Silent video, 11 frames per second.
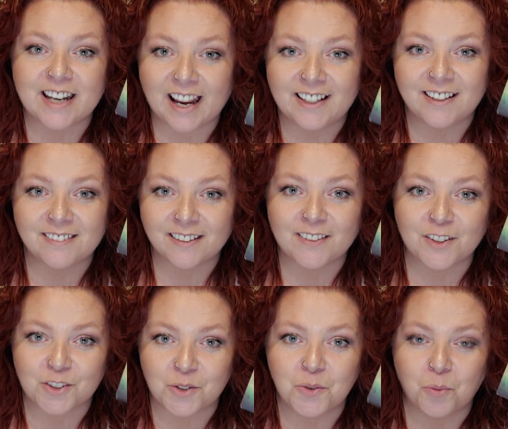anything that
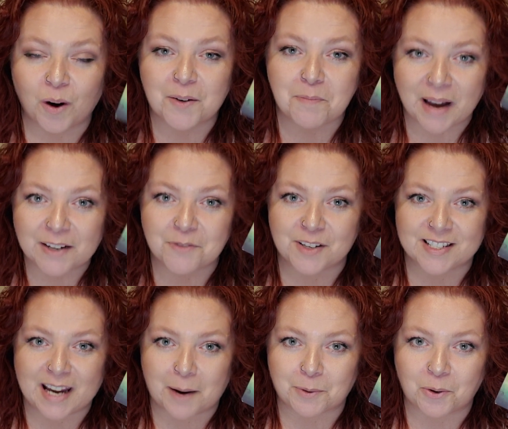you want to manifest,
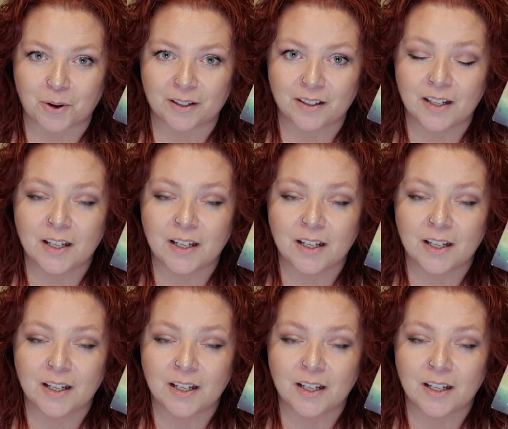Capricorn.